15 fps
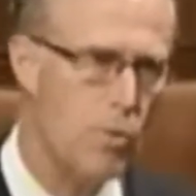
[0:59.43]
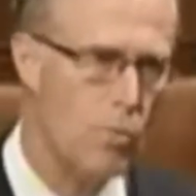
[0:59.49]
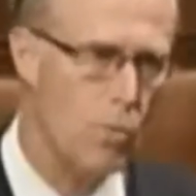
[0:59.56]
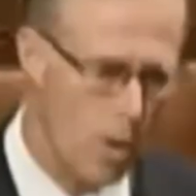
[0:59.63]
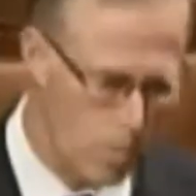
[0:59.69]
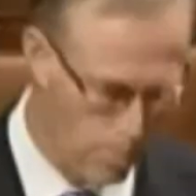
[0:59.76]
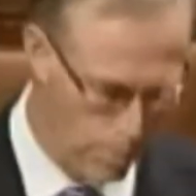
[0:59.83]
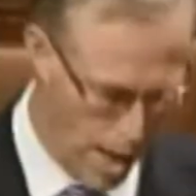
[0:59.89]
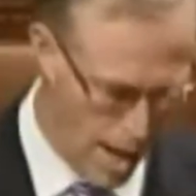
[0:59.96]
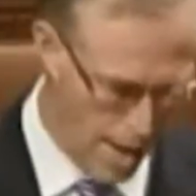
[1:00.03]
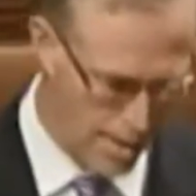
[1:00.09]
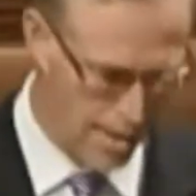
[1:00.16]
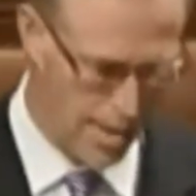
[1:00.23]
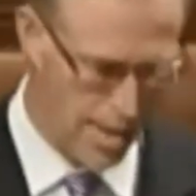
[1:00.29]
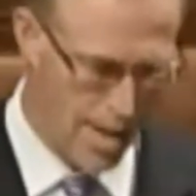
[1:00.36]

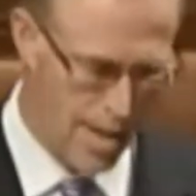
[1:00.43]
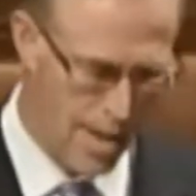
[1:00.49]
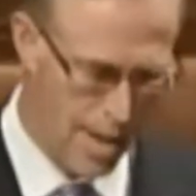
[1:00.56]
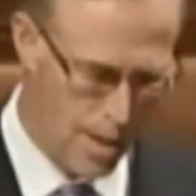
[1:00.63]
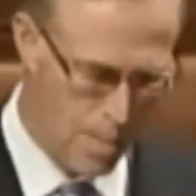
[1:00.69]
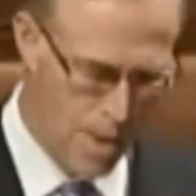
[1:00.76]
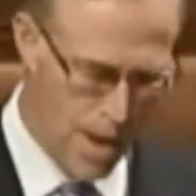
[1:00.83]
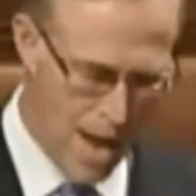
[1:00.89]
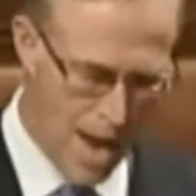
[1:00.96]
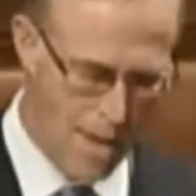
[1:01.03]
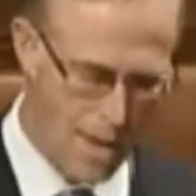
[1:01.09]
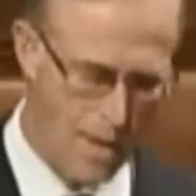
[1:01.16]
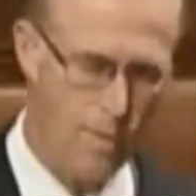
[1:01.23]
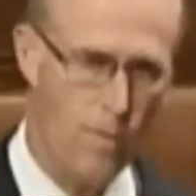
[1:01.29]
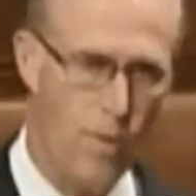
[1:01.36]
roadblocks in the
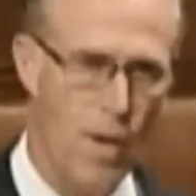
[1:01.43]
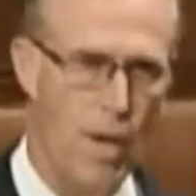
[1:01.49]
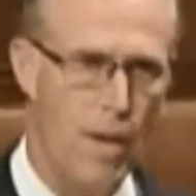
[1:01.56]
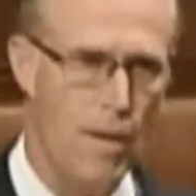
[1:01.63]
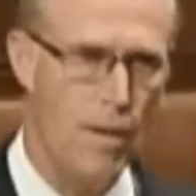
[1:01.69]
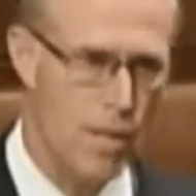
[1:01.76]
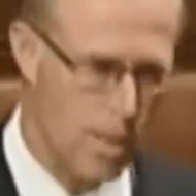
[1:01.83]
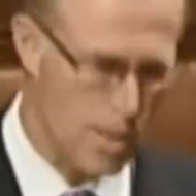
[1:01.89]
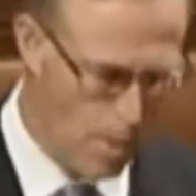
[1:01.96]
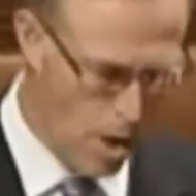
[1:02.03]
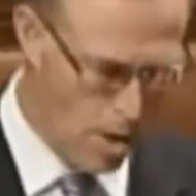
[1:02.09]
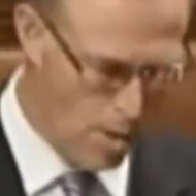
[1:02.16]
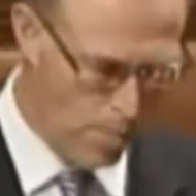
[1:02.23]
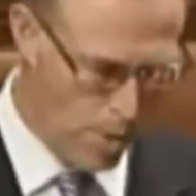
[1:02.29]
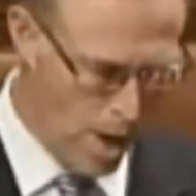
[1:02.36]
path of the
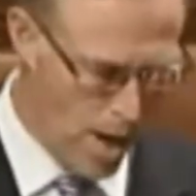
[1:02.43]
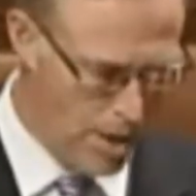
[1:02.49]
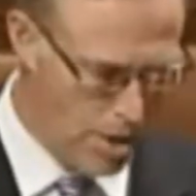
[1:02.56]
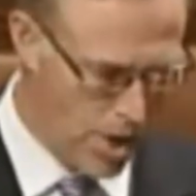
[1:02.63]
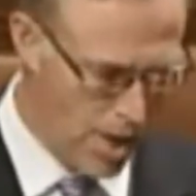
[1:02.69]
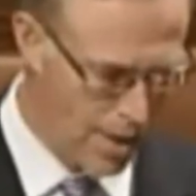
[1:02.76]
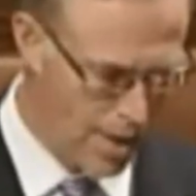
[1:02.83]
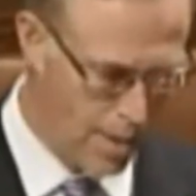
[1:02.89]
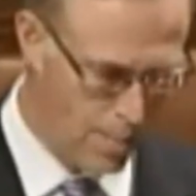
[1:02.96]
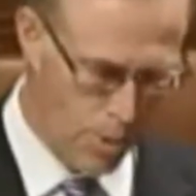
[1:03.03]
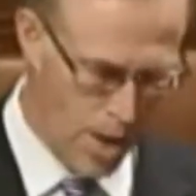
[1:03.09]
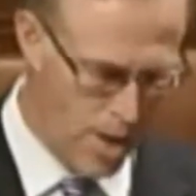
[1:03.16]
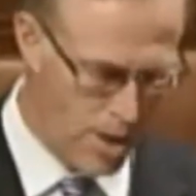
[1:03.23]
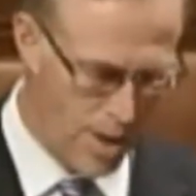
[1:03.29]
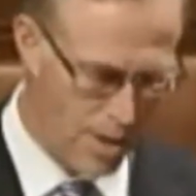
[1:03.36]
SMART project and
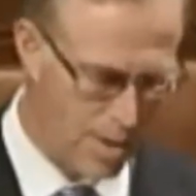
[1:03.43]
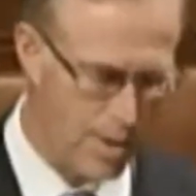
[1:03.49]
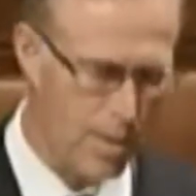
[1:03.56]
projects